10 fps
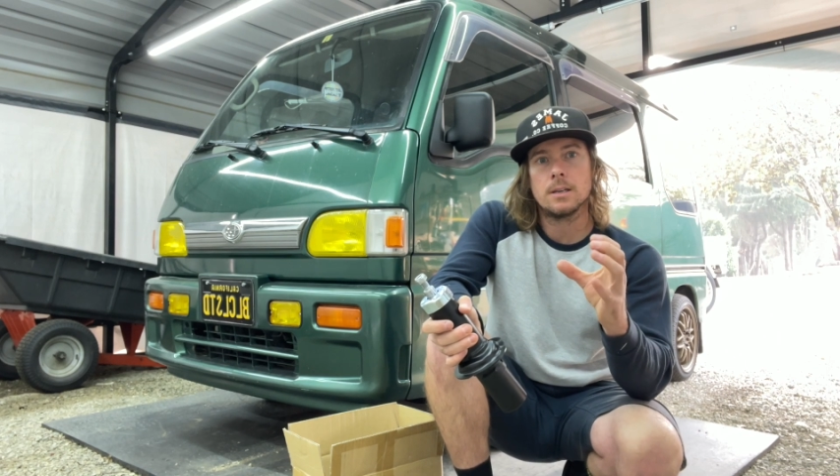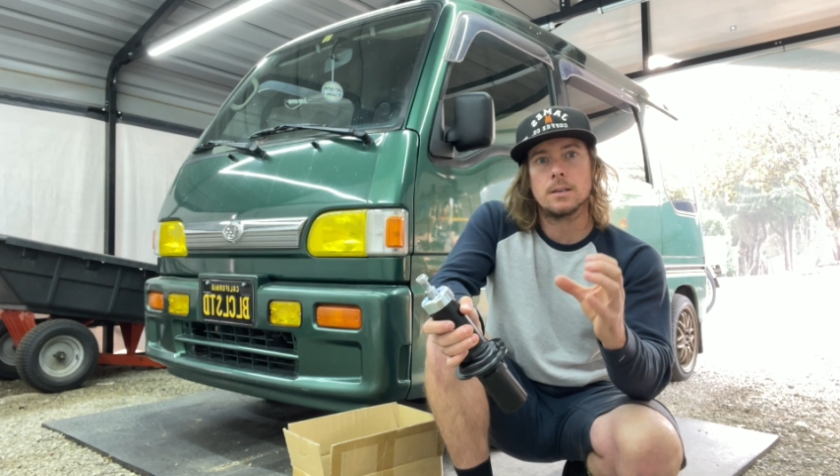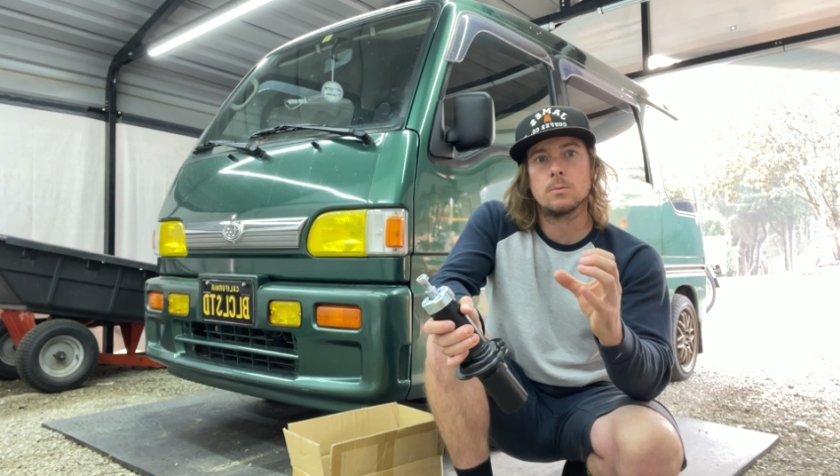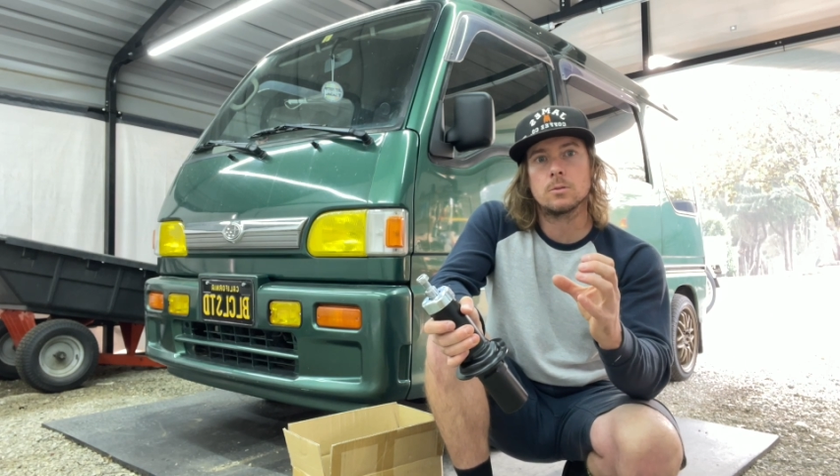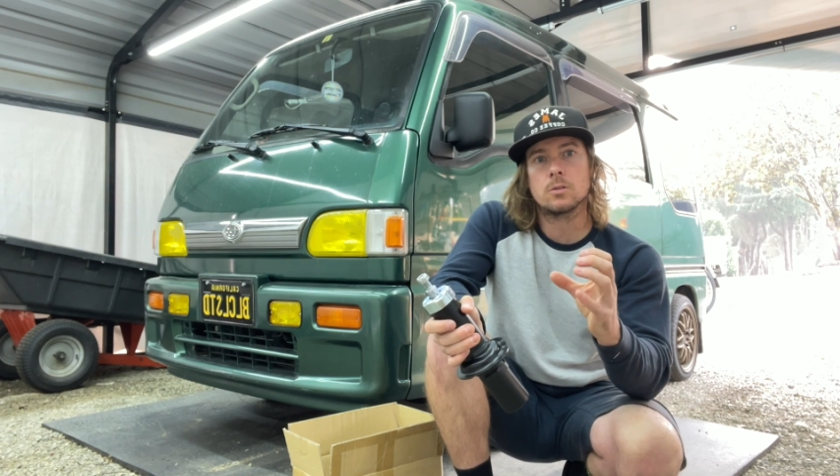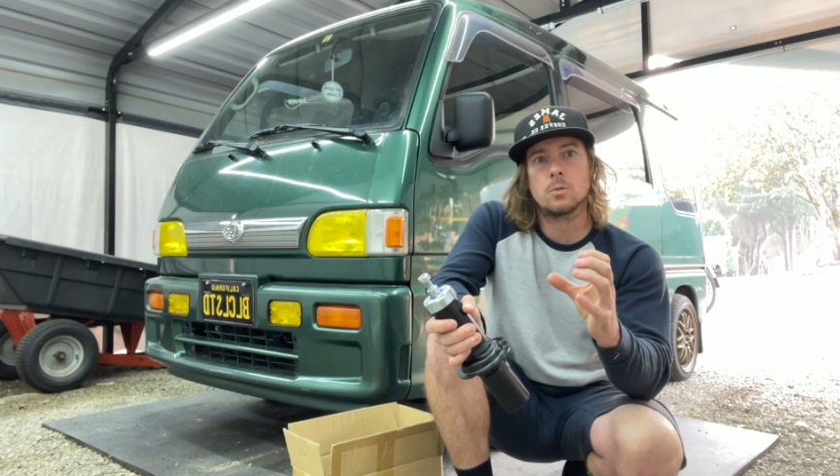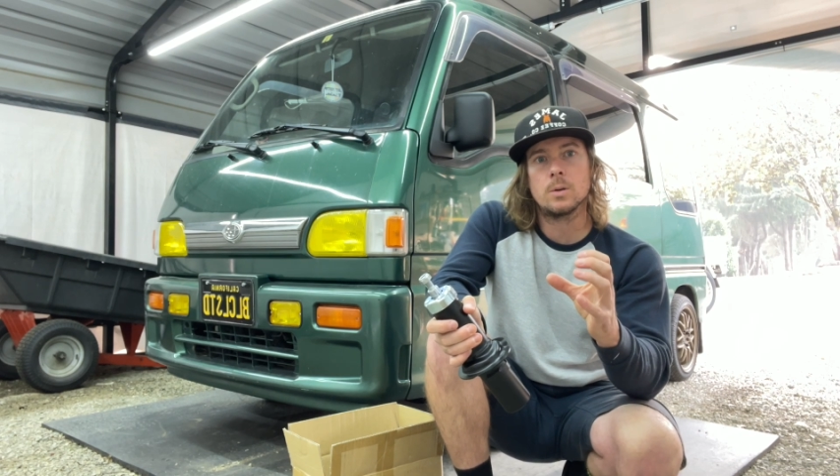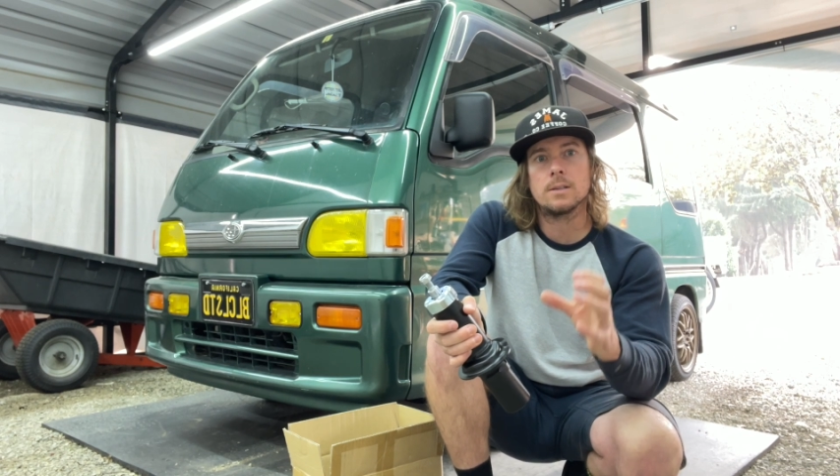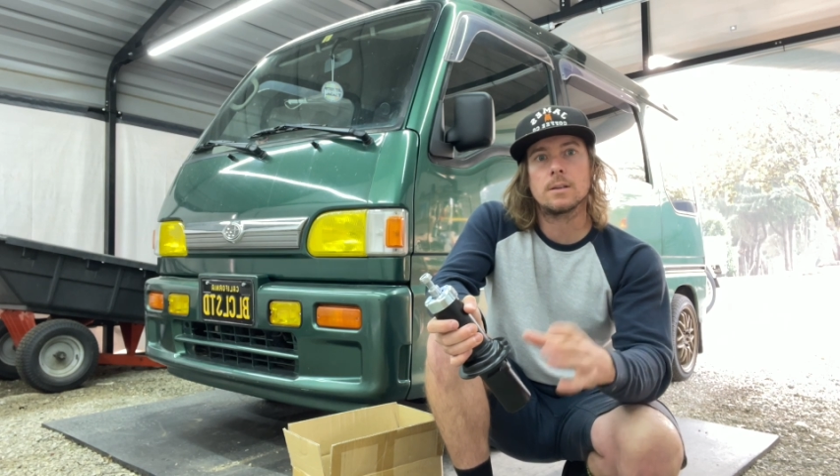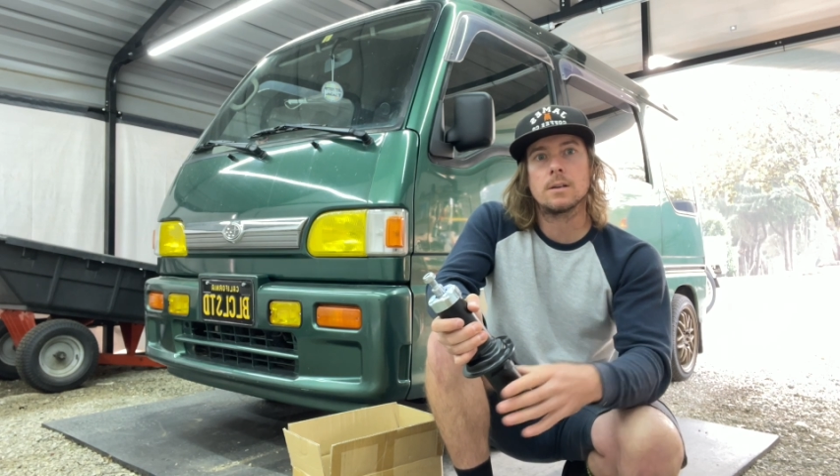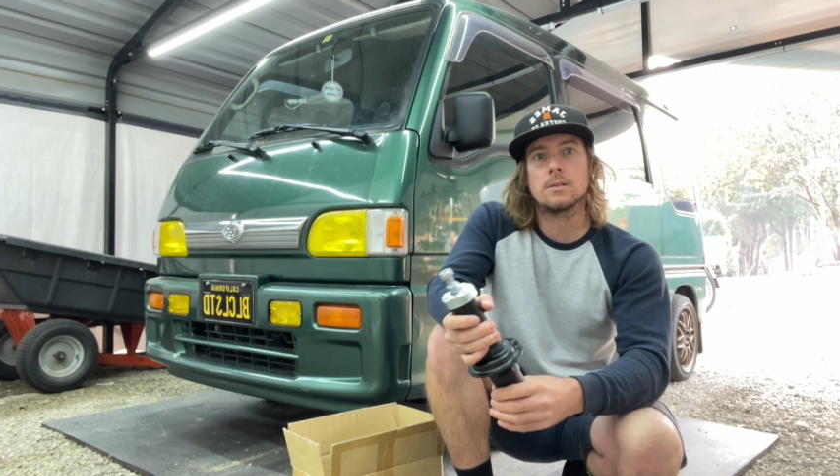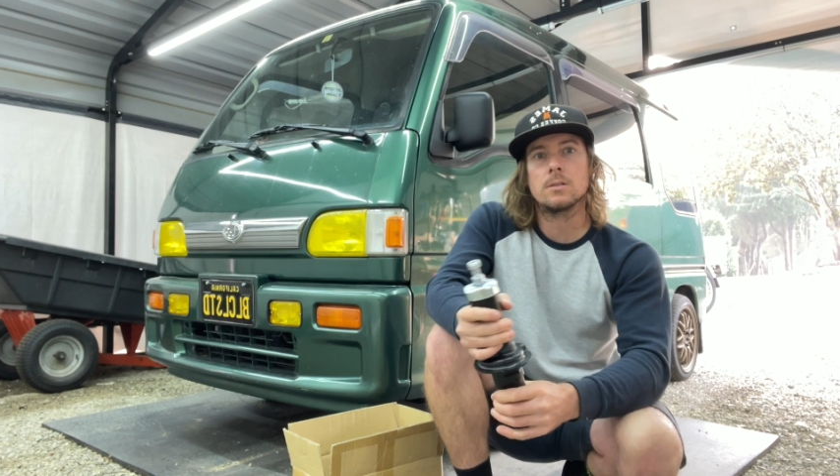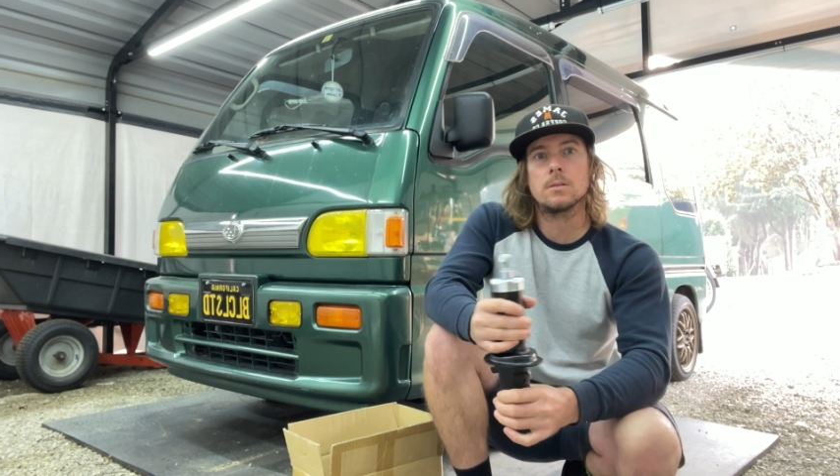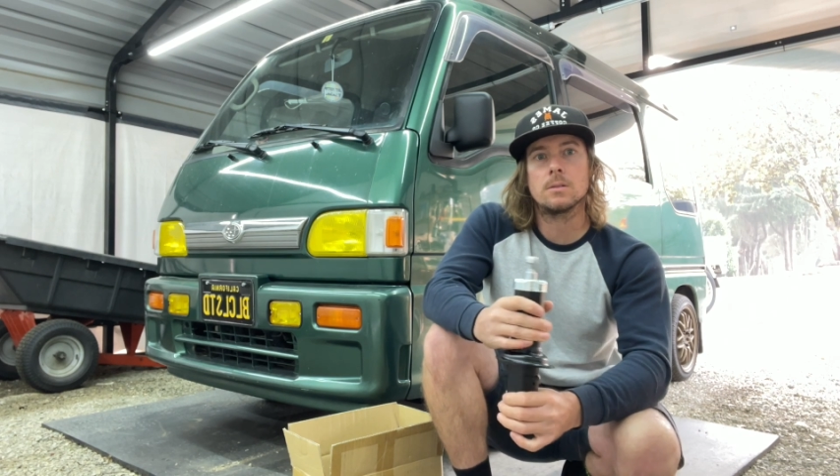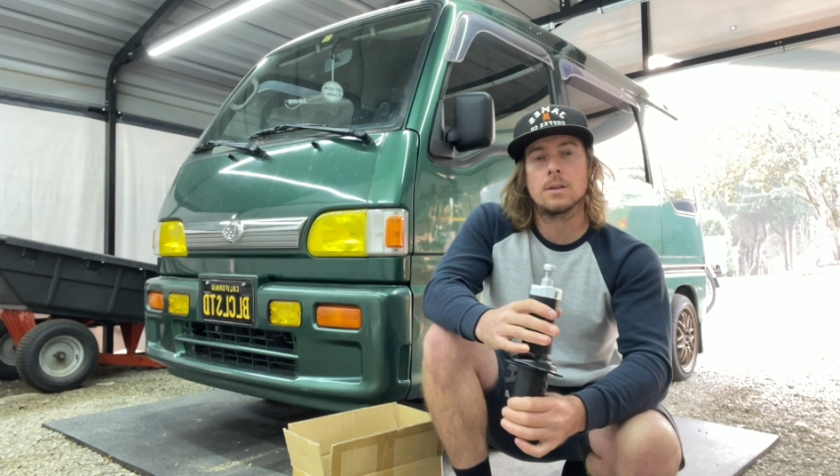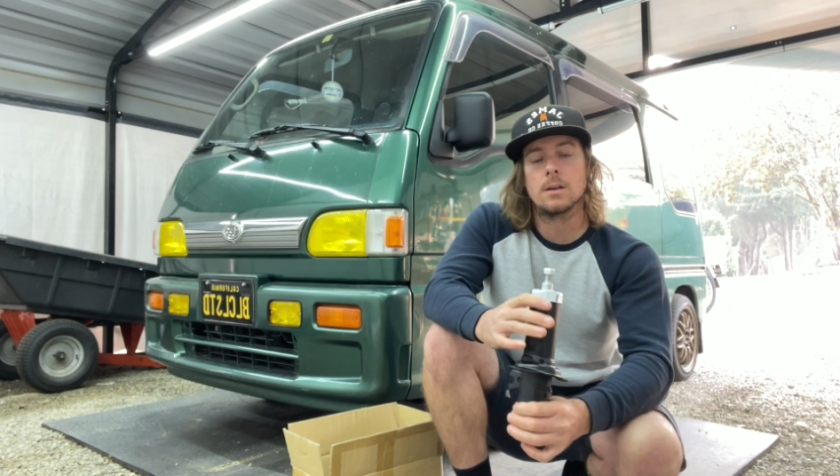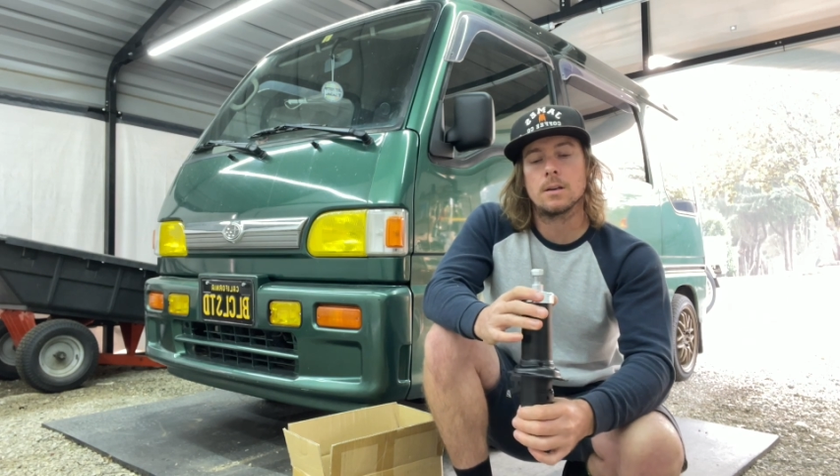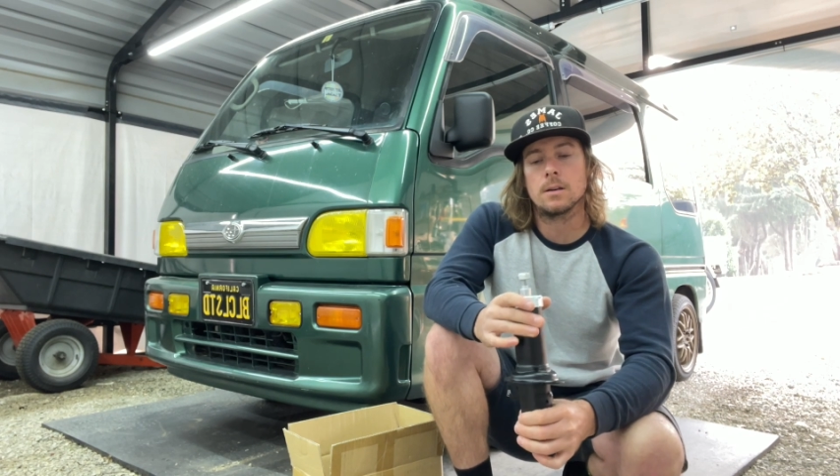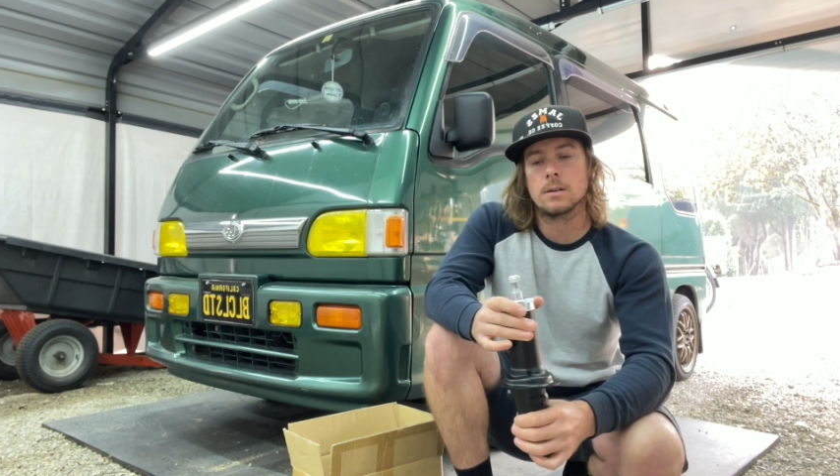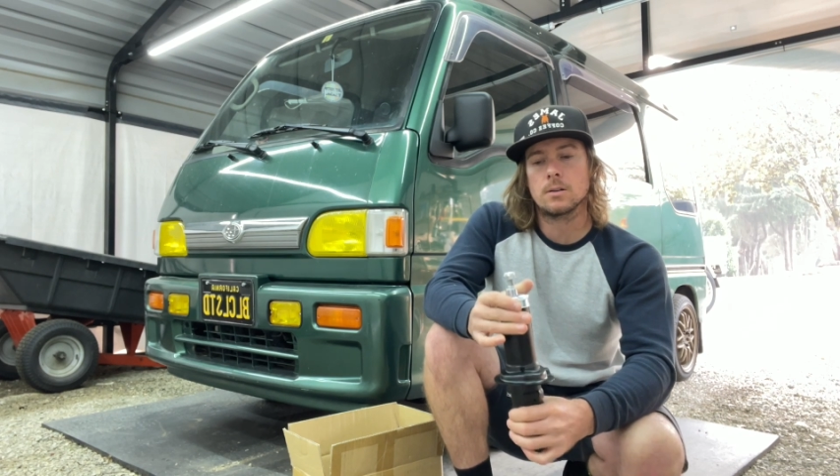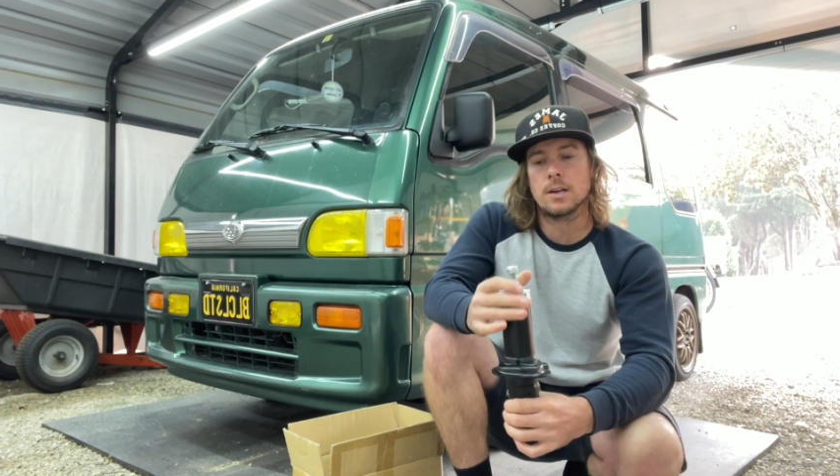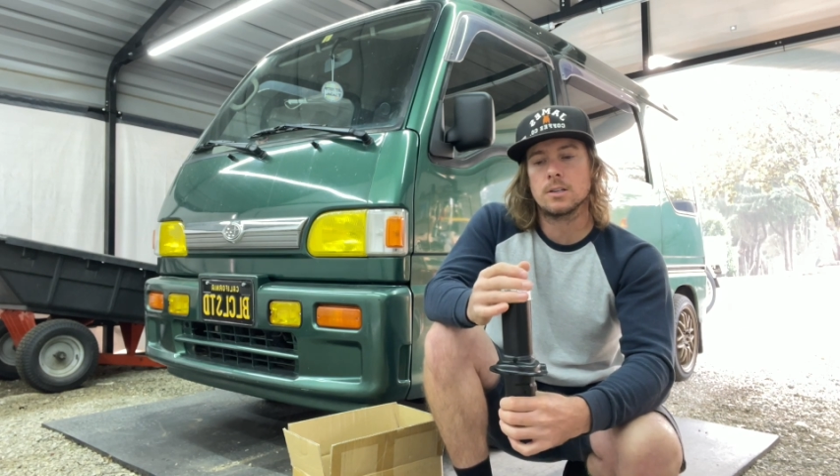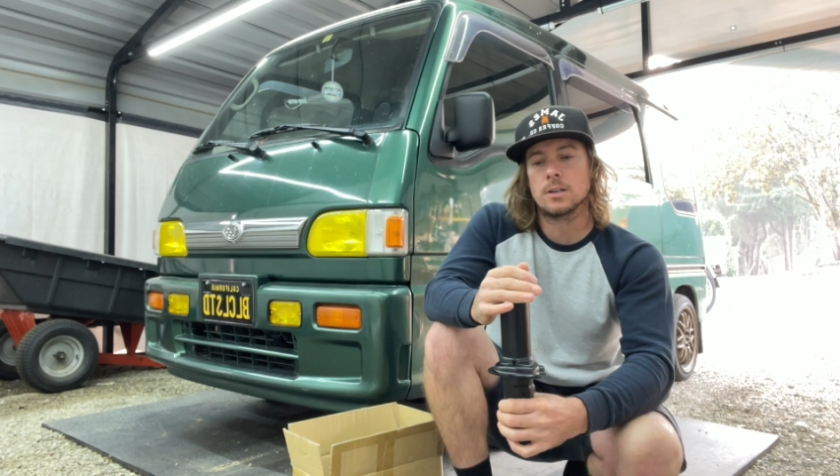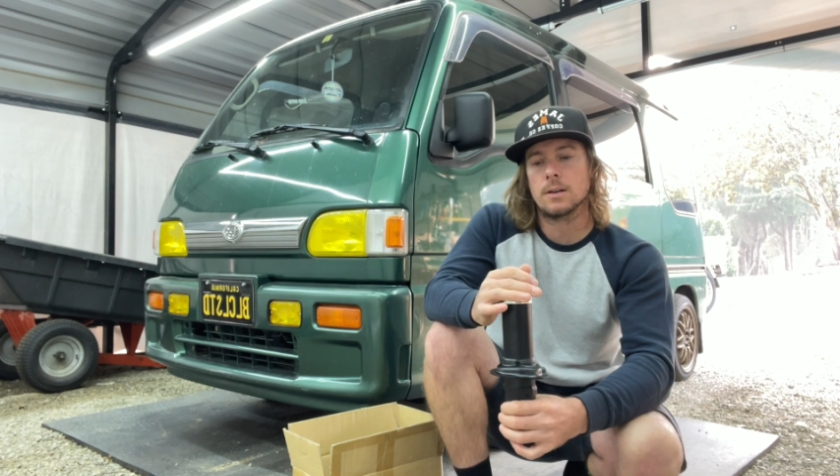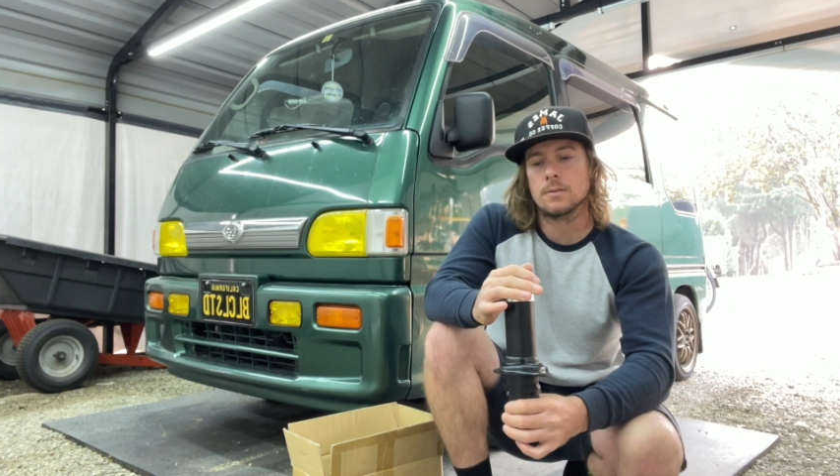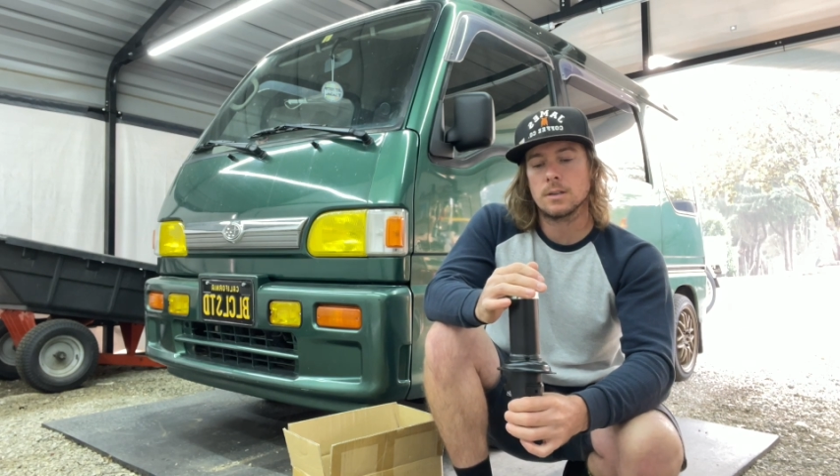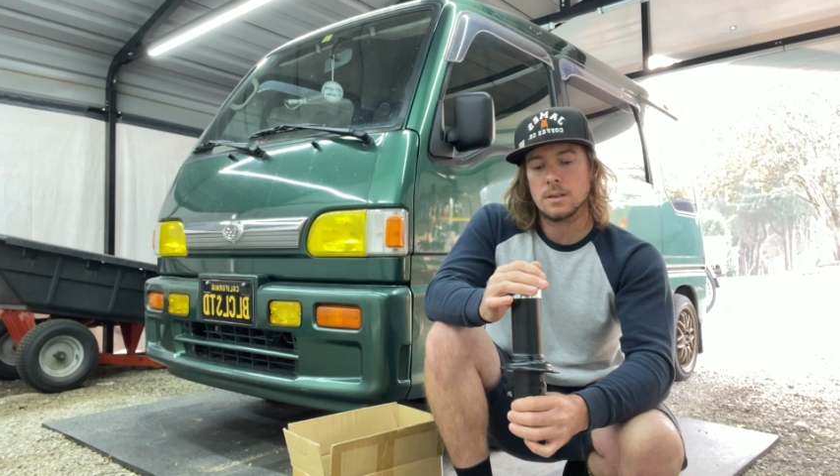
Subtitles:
it will squeeze onto the crankshaft.